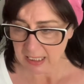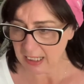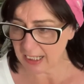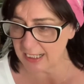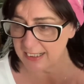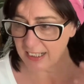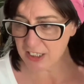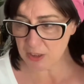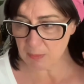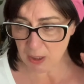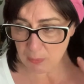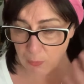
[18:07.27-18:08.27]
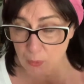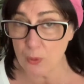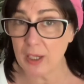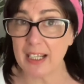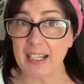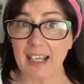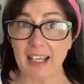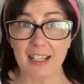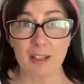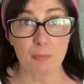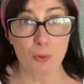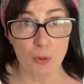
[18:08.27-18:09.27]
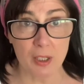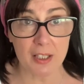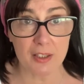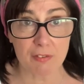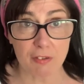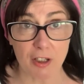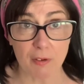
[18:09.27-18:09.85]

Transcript: And then you might walk in it and then walk it through.